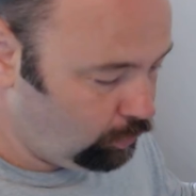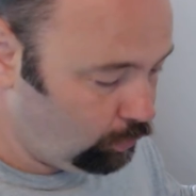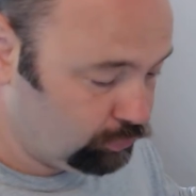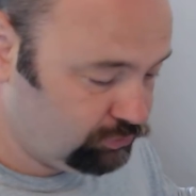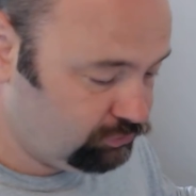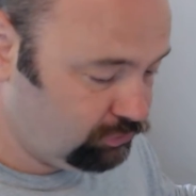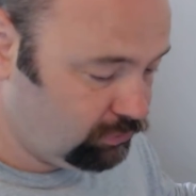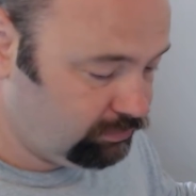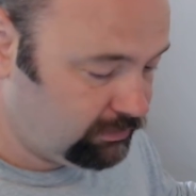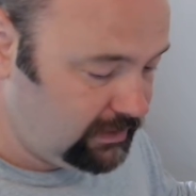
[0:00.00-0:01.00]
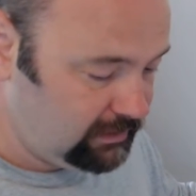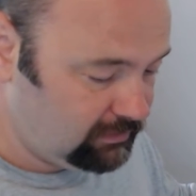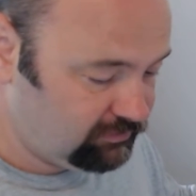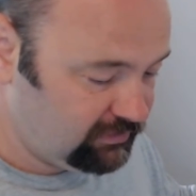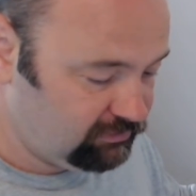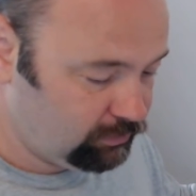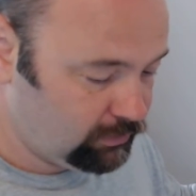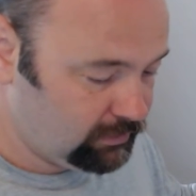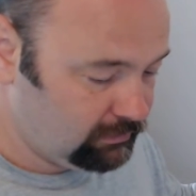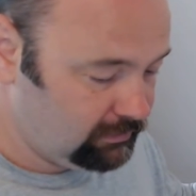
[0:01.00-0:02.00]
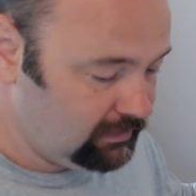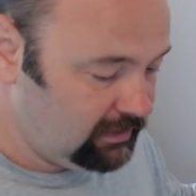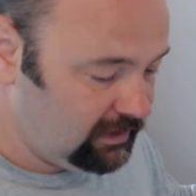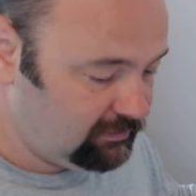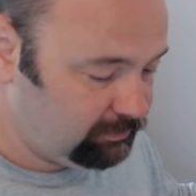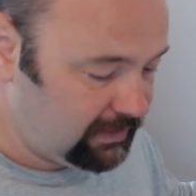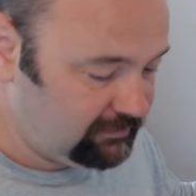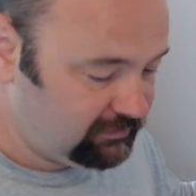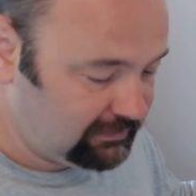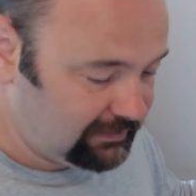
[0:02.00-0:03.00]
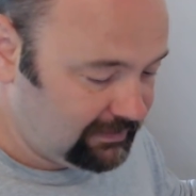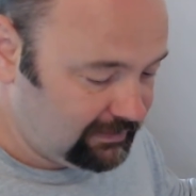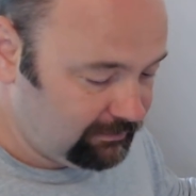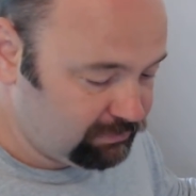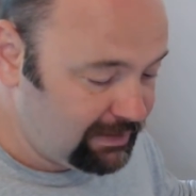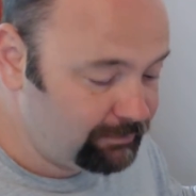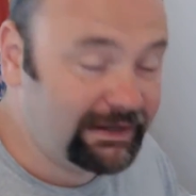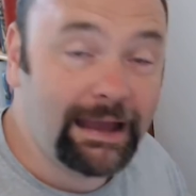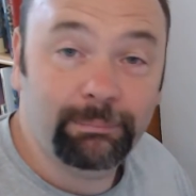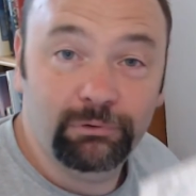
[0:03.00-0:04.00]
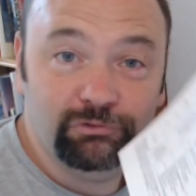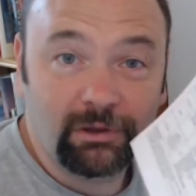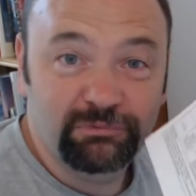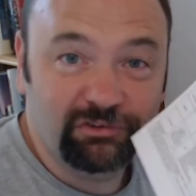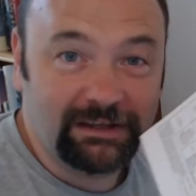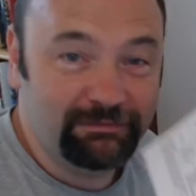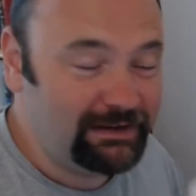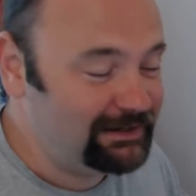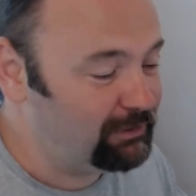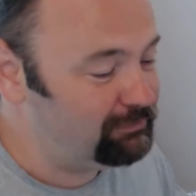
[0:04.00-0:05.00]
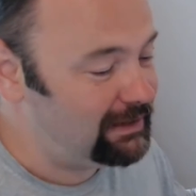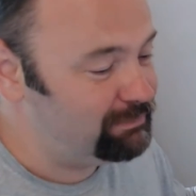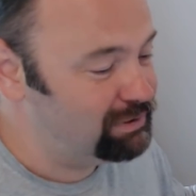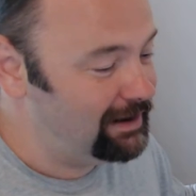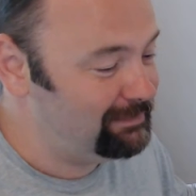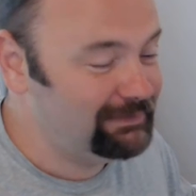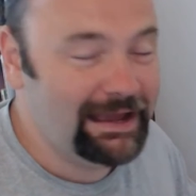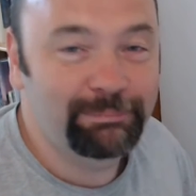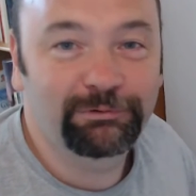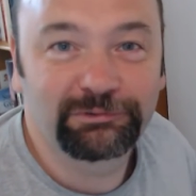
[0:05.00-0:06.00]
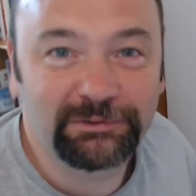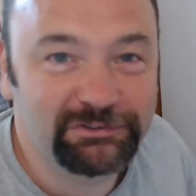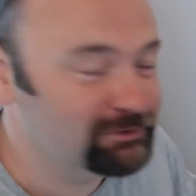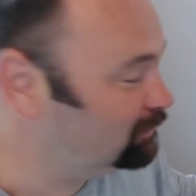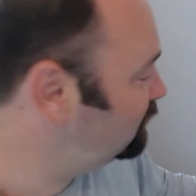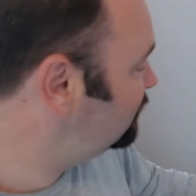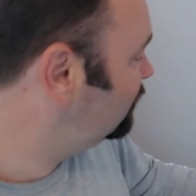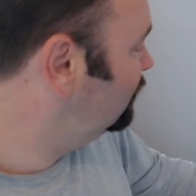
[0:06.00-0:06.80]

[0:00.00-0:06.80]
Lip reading: Or strawberry, because this one is basically Bramley apples. I'm just going to read it off here. Bramley apples with strawberries.